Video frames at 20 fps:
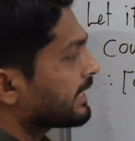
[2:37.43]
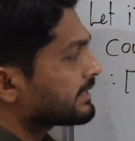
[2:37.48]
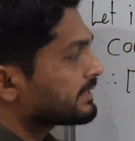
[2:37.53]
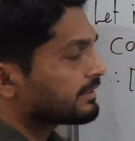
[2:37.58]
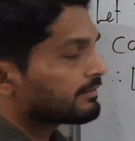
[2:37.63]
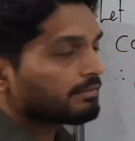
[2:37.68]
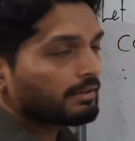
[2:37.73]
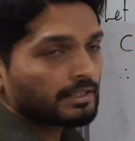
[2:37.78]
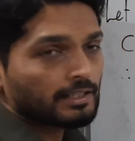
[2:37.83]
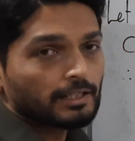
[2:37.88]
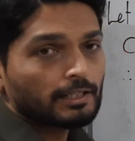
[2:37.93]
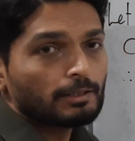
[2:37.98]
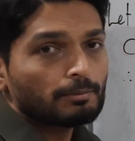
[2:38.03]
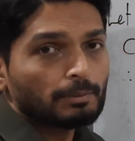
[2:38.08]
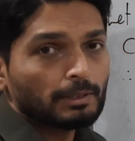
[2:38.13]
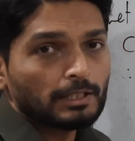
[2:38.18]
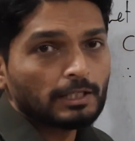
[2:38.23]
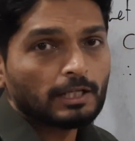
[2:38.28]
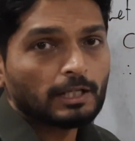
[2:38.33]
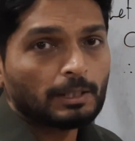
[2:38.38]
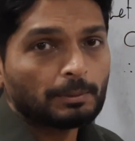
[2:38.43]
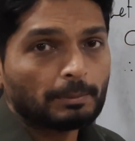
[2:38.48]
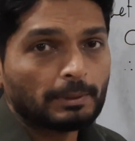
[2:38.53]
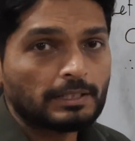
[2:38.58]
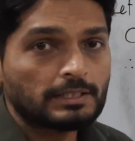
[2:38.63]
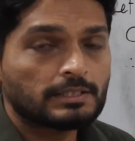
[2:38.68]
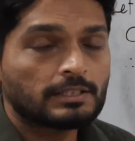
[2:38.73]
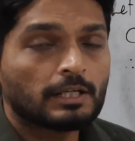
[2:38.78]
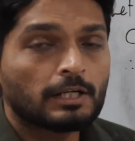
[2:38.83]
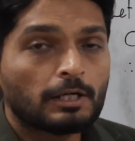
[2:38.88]
it has infinitely many
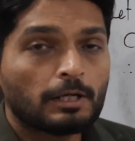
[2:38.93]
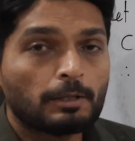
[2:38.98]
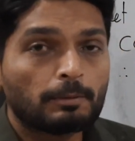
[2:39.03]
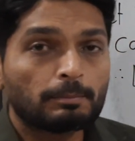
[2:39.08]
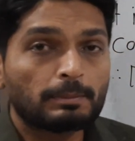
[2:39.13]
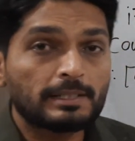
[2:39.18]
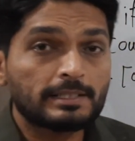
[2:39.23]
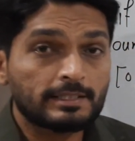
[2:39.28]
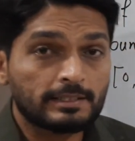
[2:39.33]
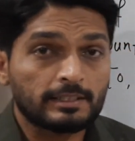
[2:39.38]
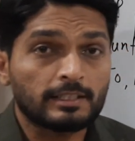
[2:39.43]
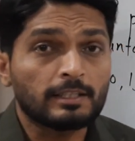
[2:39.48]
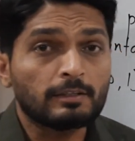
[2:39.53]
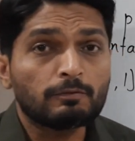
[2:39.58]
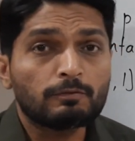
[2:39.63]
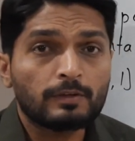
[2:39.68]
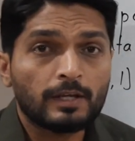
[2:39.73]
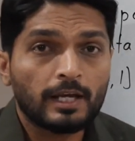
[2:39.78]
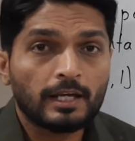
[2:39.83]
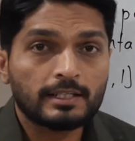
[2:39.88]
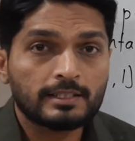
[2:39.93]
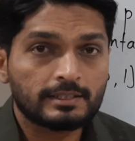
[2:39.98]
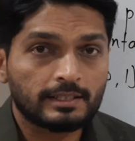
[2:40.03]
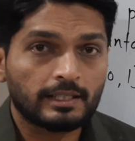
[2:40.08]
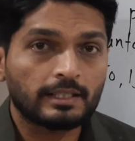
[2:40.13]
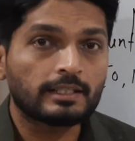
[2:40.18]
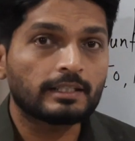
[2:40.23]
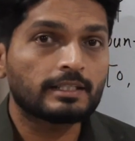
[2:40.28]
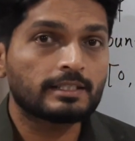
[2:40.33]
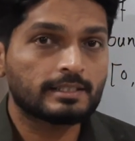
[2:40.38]
elements, but see, we are
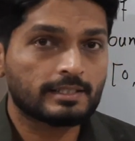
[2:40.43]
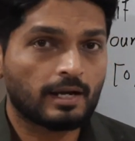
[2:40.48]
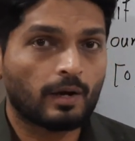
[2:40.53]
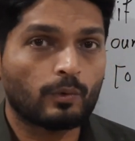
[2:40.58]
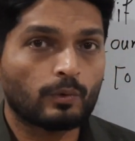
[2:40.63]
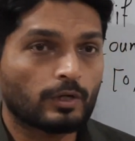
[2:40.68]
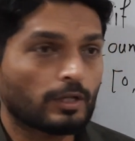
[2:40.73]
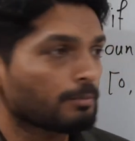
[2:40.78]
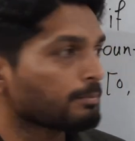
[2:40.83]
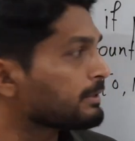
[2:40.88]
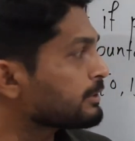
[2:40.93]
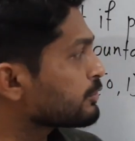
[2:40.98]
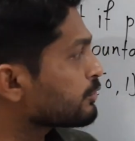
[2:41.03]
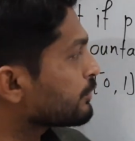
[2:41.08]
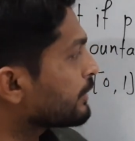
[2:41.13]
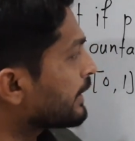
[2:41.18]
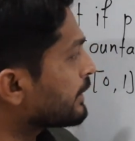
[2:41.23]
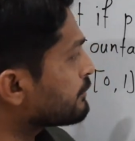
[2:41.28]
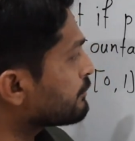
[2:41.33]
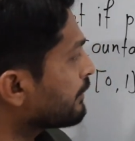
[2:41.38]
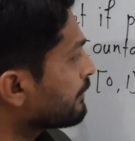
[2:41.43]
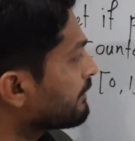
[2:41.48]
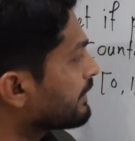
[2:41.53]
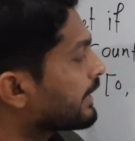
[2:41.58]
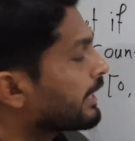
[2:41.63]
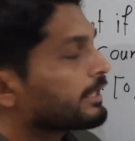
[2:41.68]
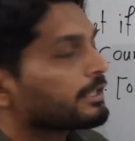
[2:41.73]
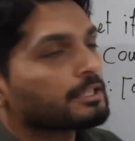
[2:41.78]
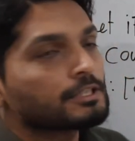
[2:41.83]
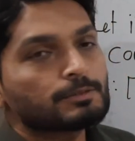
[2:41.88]
saying it is countable, so that's why
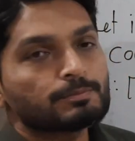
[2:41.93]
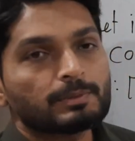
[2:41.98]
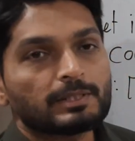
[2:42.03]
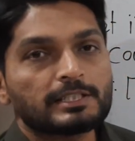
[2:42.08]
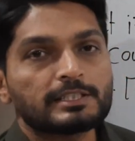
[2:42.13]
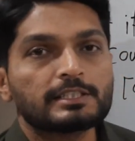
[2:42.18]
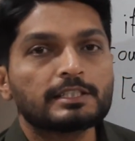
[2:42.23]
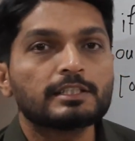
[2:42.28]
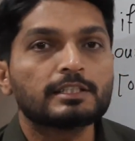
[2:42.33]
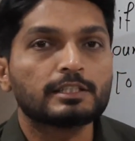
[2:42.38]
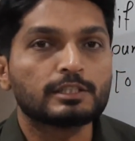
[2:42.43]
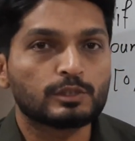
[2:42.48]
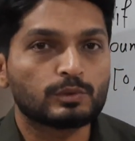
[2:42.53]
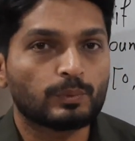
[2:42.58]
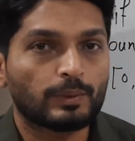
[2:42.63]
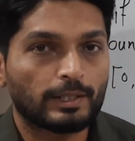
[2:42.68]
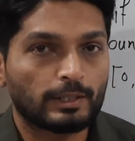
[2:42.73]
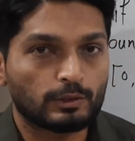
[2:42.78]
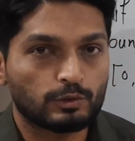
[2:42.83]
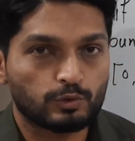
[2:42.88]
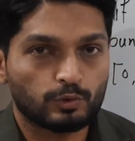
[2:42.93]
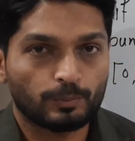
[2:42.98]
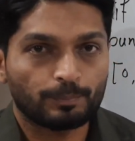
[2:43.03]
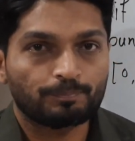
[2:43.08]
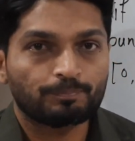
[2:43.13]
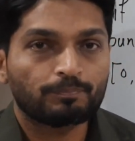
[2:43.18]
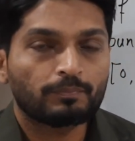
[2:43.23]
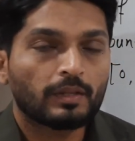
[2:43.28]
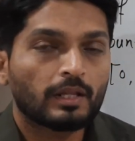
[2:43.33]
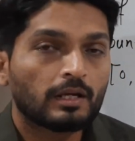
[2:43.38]
we can express in this way also.
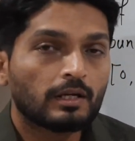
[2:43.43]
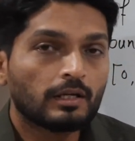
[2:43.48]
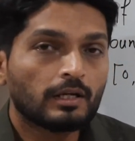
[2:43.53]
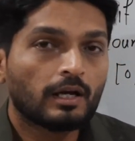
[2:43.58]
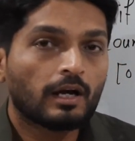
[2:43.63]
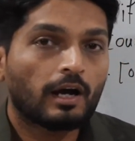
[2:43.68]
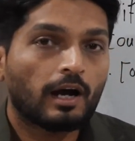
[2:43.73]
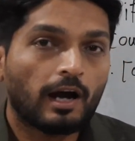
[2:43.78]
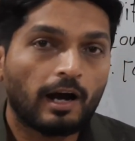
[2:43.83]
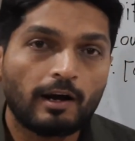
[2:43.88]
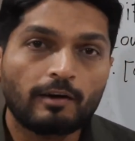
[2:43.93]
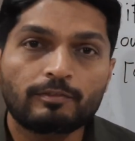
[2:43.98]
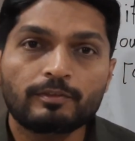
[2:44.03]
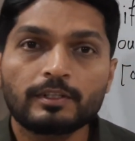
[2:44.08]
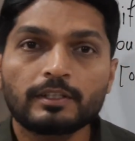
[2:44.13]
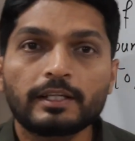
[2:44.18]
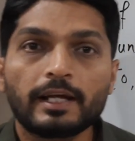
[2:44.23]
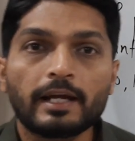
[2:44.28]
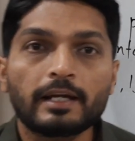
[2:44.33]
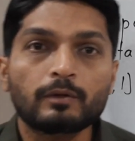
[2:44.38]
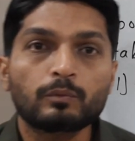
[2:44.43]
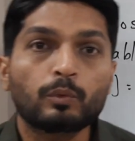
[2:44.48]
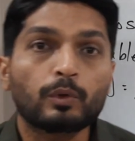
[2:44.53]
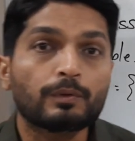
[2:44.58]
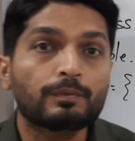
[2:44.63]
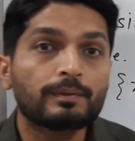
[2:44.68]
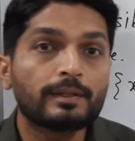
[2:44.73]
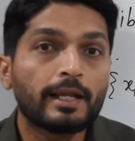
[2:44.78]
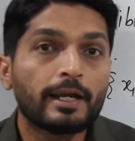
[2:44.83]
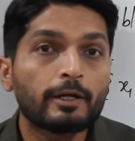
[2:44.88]
After that,
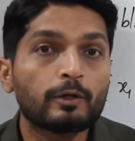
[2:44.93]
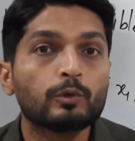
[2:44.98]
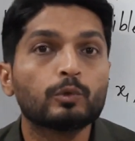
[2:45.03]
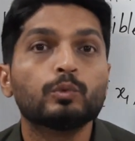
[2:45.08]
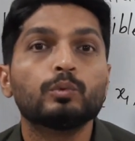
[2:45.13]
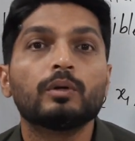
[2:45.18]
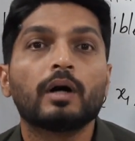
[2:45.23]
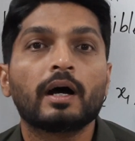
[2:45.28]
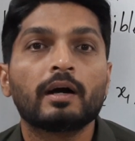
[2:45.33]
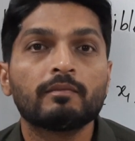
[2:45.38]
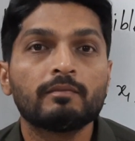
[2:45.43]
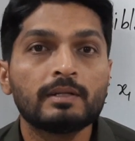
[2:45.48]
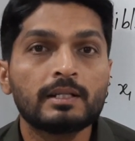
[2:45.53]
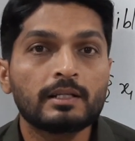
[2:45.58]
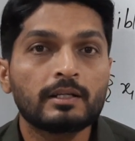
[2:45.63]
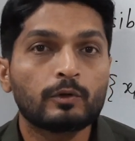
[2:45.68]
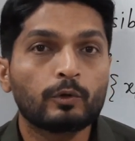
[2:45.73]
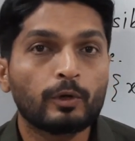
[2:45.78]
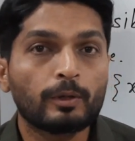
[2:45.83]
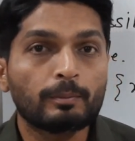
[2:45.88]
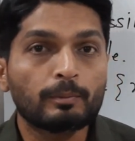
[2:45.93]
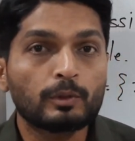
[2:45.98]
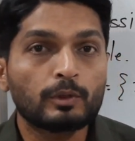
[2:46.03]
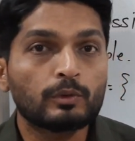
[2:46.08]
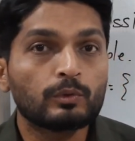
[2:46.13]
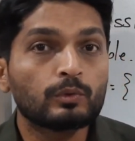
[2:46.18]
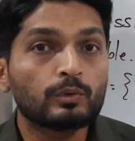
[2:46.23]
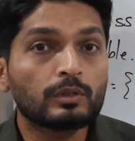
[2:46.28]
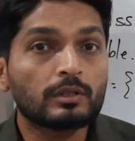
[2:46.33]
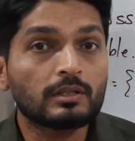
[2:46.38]
what will I do? I will going
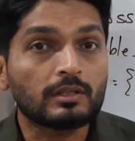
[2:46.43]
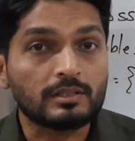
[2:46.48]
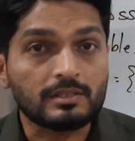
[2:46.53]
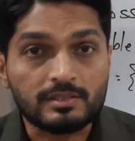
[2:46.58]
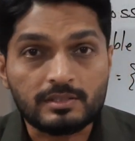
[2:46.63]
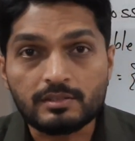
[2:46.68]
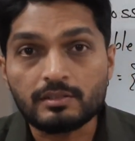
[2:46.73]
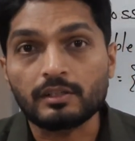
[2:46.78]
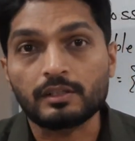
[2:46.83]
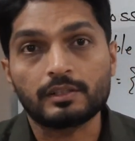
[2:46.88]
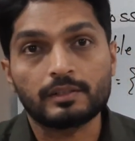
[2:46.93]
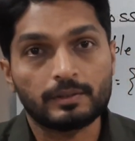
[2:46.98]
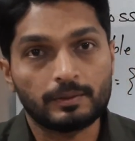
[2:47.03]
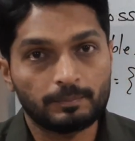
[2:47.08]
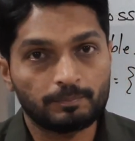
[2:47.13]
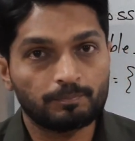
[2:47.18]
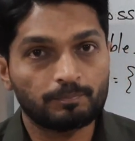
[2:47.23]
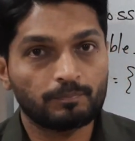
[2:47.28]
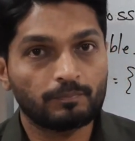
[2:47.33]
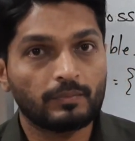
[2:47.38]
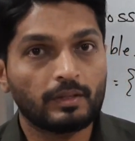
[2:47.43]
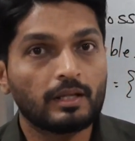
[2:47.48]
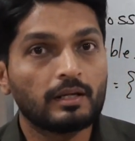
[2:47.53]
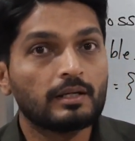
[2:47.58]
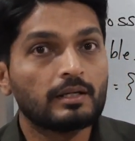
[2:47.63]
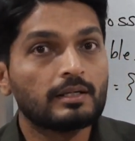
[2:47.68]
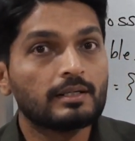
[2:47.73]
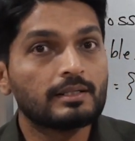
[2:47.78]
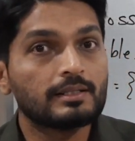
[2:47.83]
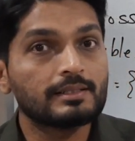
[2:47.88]
to construct
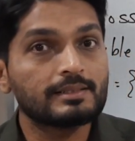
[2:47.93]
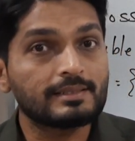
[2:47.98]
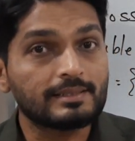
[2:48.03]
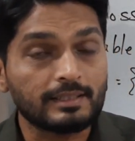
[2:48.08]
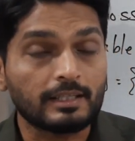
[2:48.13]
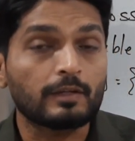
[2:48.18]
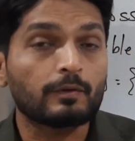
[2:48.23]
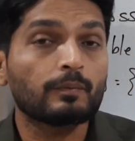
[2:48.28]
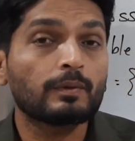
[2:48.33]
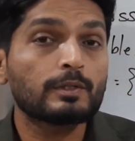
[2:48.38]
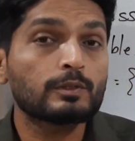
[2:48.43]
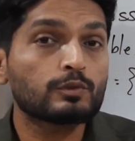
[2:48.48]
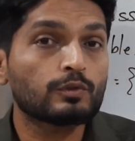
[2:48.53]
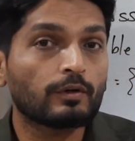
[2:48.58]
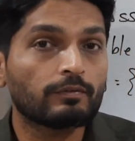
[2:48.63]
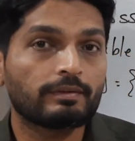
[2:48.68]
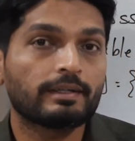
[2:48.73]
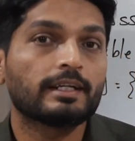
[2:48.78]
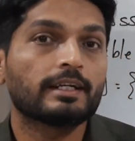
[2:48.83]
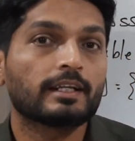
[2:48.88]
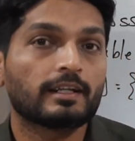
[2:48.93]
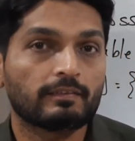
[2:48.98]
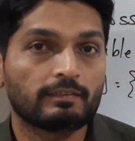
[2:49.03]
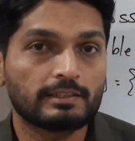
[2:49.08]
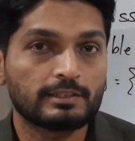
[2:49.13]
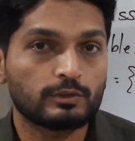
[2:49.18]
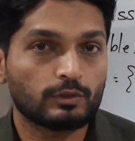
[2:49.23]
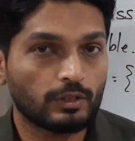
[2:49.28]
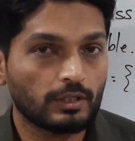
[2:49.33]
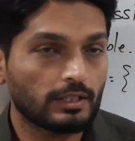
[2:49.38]
a sequence of
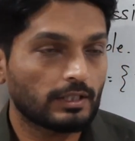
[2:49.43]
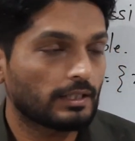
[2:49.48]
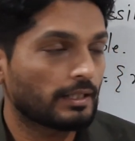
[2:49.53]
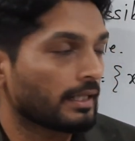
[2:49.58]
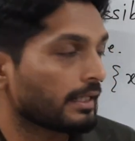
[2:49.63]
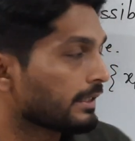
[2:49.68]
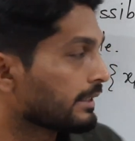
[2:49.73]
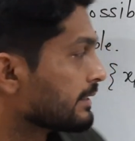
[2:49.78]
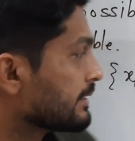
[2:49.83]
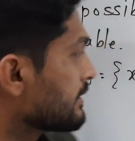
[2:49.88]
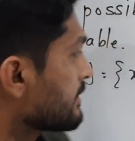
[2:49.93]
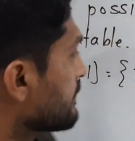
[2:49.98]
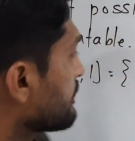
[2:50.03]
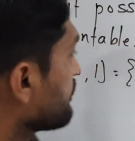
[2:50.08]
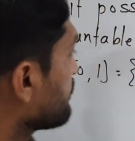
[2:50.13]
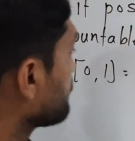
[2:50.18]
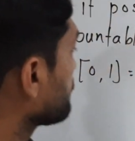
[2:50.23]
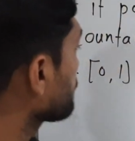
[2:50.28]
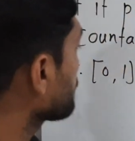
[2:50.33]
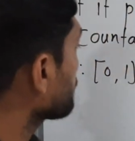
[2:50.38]
intervals, okay, like this.